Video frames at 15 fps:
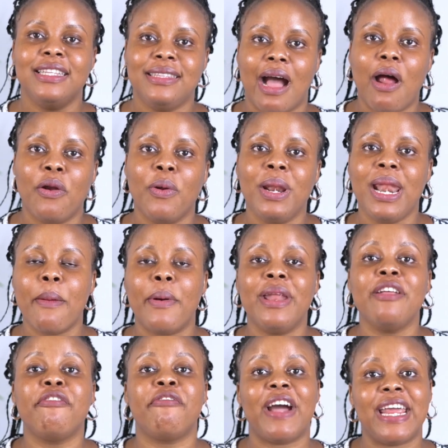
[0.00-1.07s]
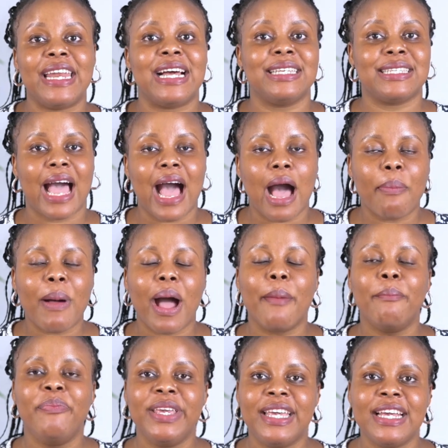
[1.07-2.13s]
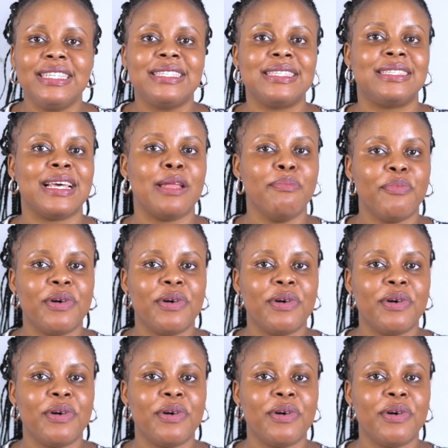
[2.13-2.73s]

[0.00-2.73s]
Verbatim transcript: download Lemonade Finance app and begin to send